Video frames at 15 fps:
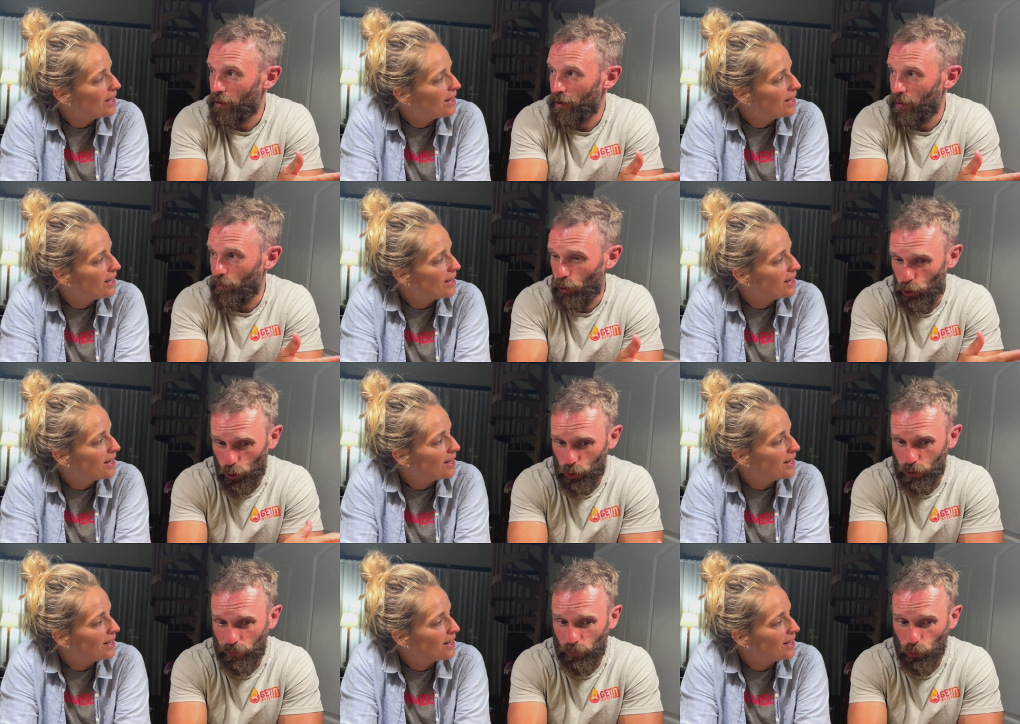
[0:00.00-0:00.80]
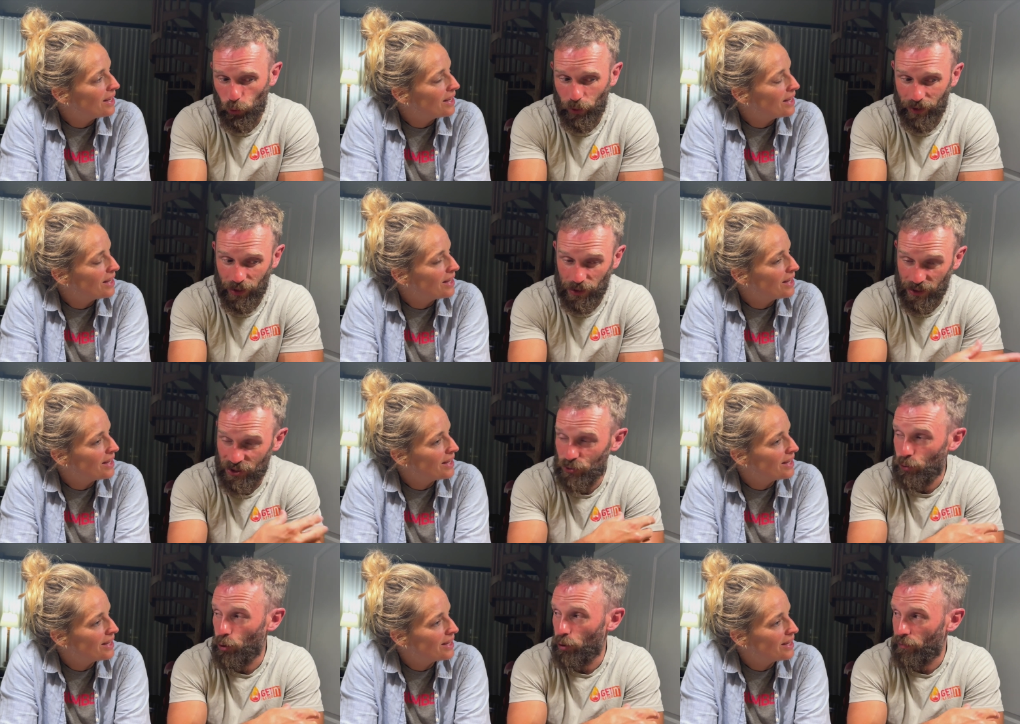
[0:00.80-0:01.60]
Speaker 1: Uh-huh. They were uh-huh. on the floor, and the
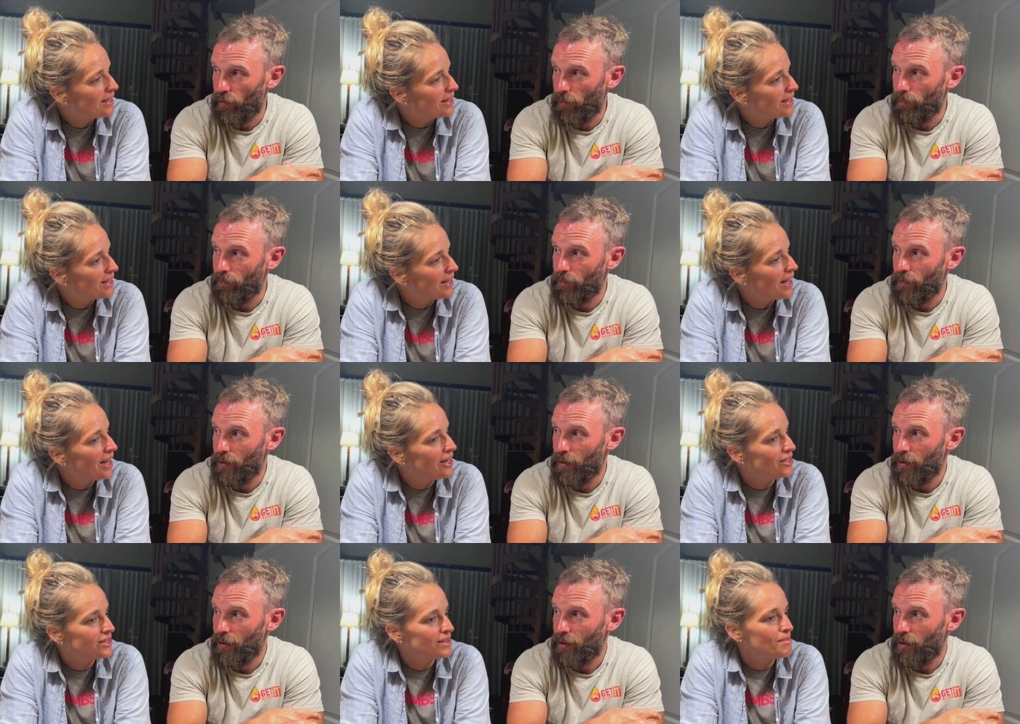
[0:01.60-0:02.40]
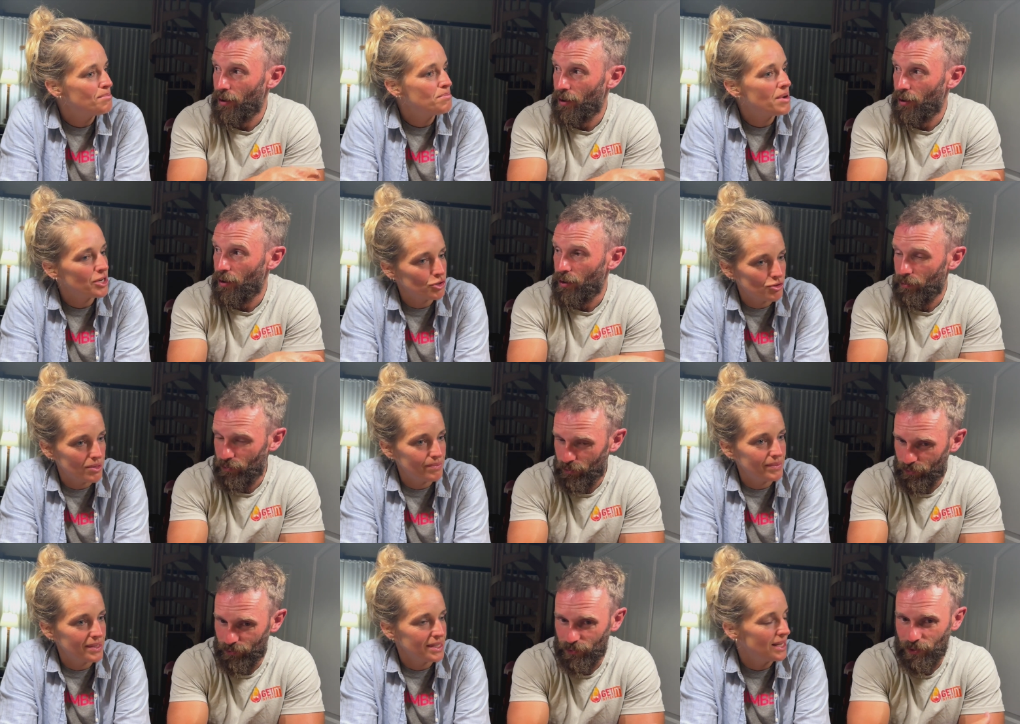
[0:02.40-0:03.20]
lids were off them.
Speaker 2: And some
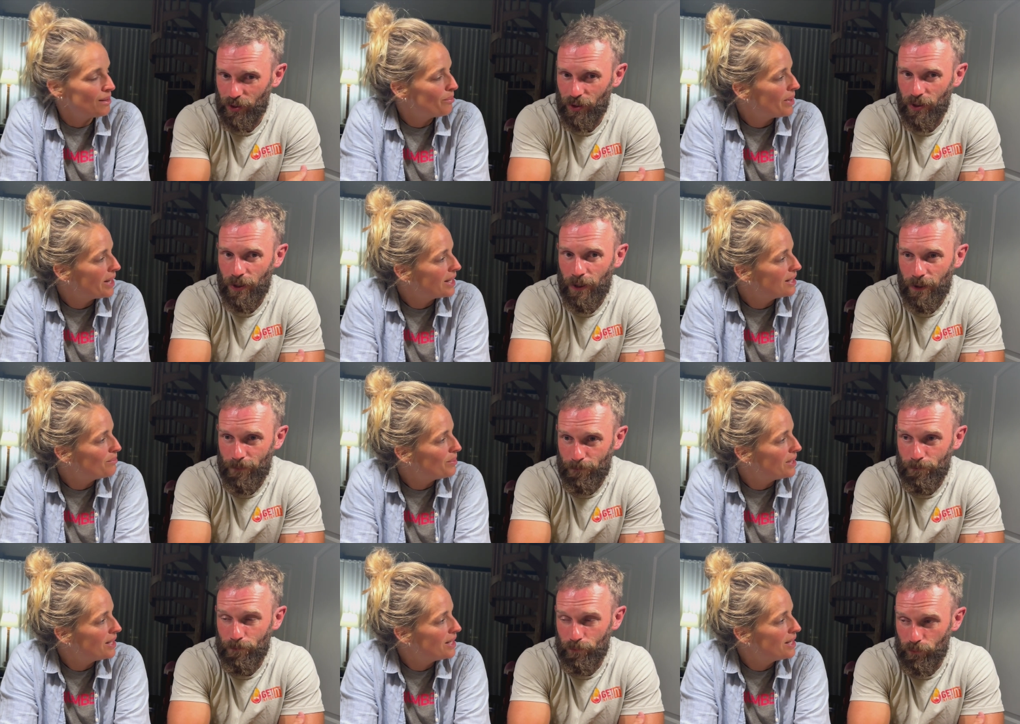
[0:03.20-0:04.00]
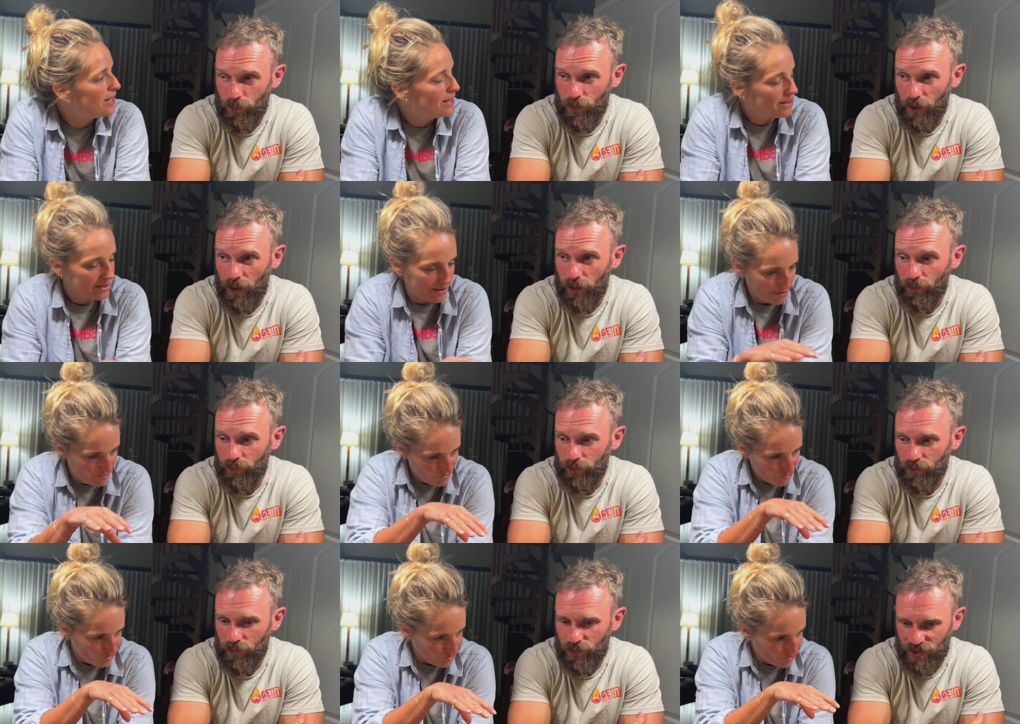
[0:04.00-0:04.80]
mushrooms nearby had been
Speaker 1: yeah
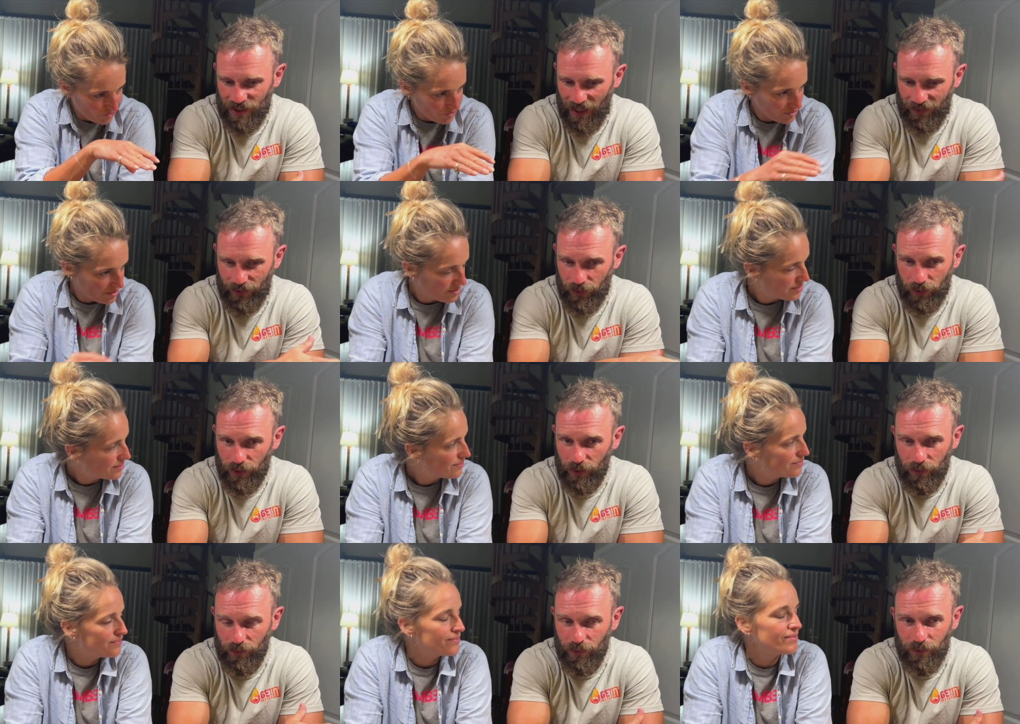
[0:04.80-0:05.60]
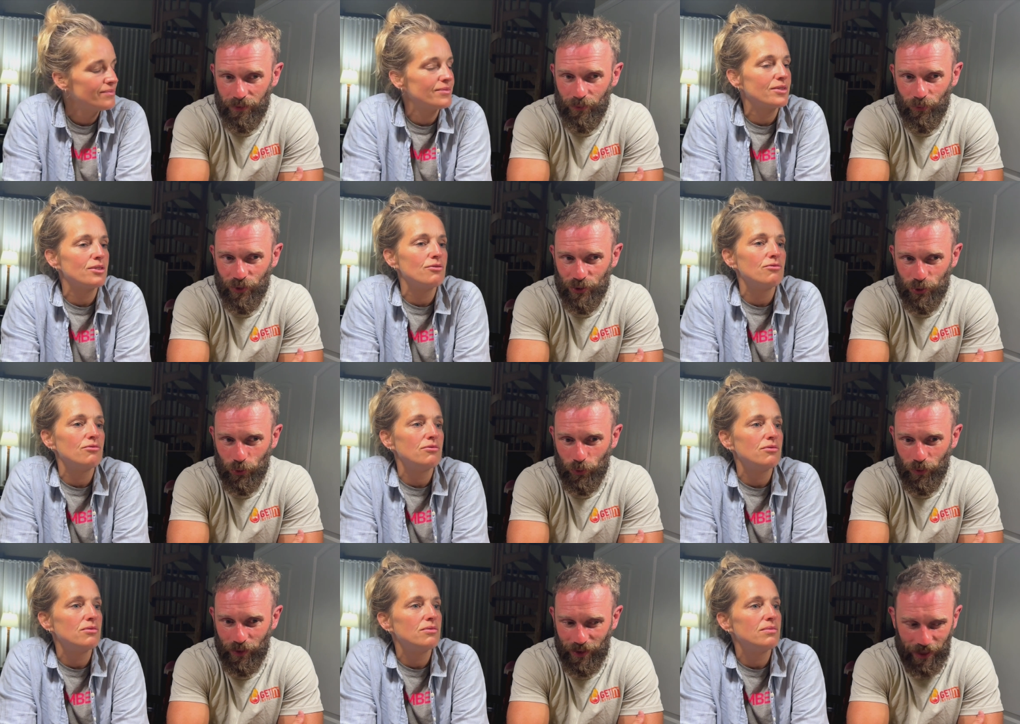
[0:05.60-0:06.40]
scattered, and mm-hmm. so
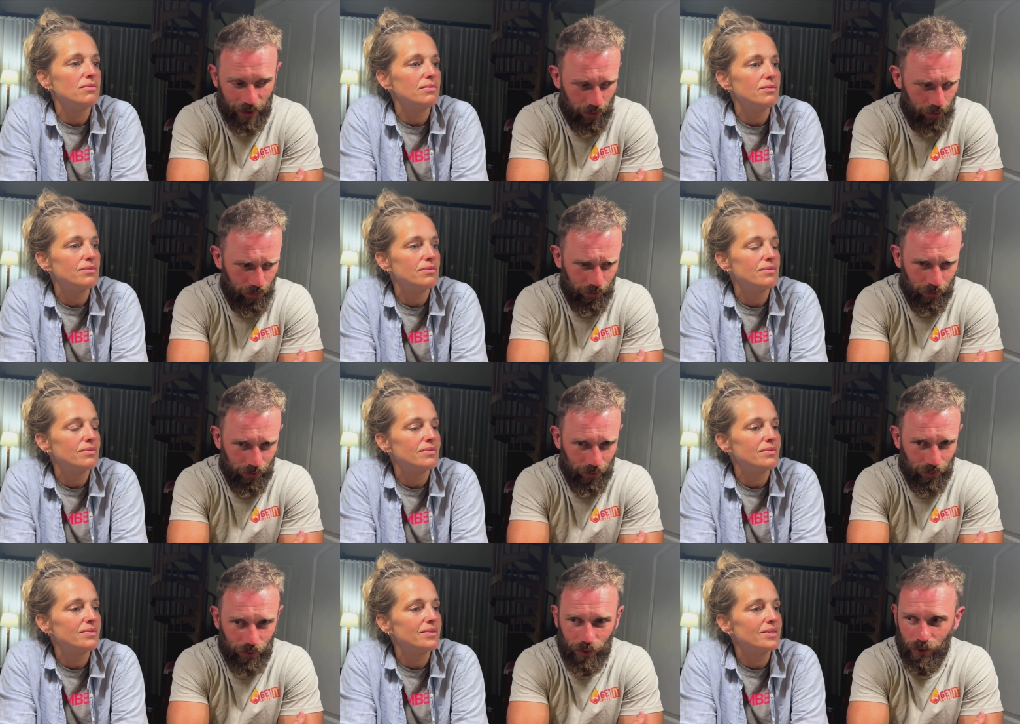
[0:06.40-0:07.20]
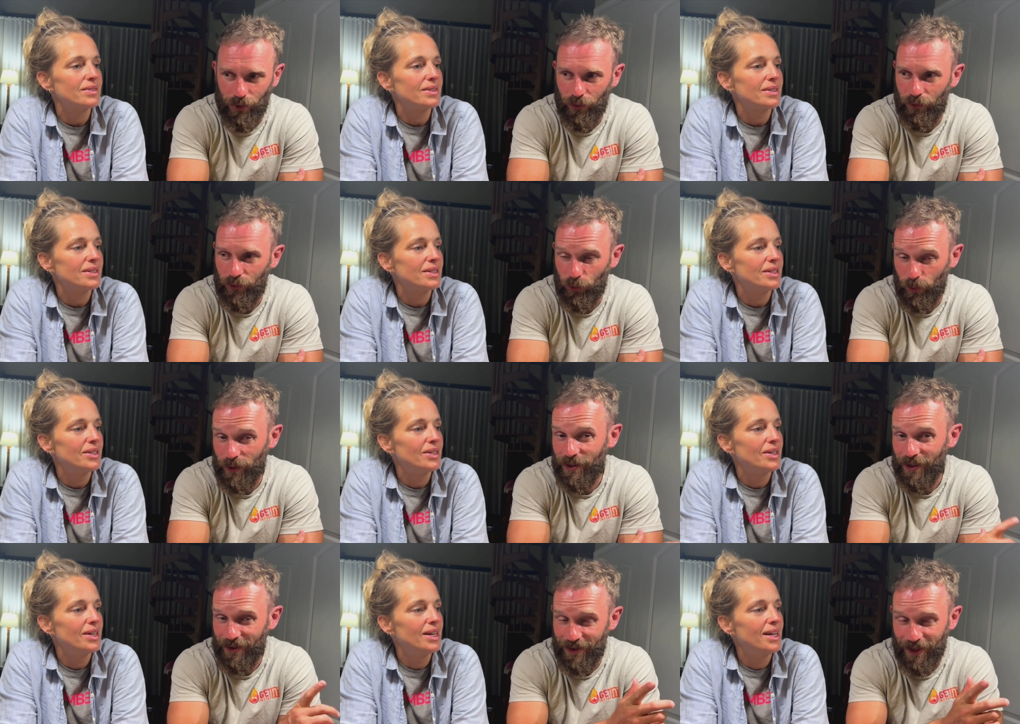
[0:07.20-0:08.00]
we kind of thought, oh god. So we
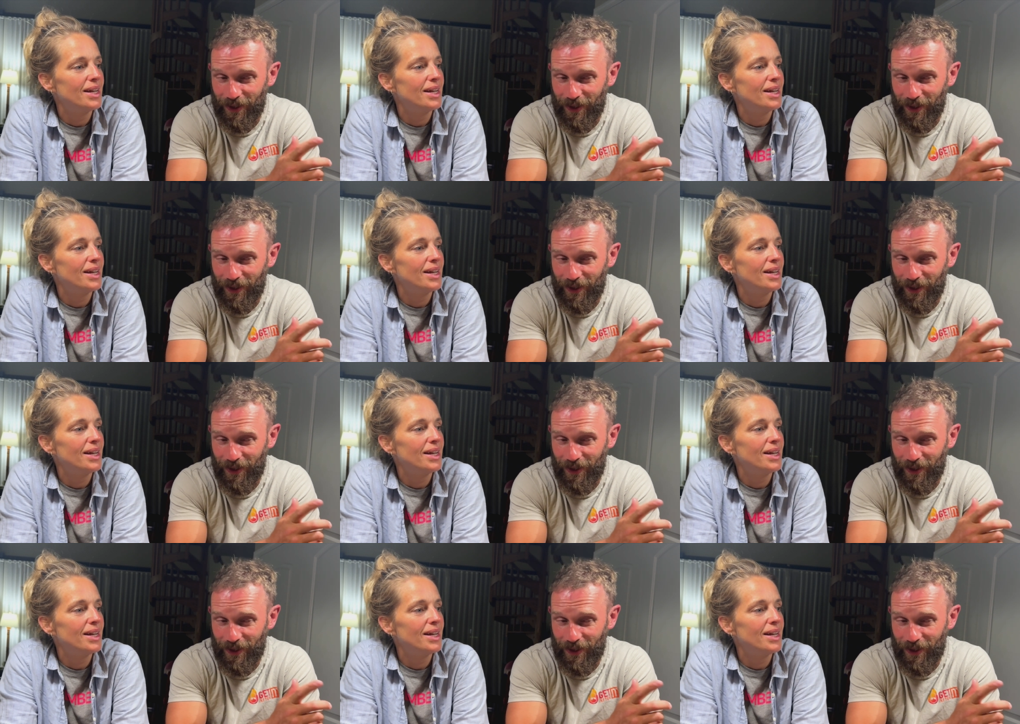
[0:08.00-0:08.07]
did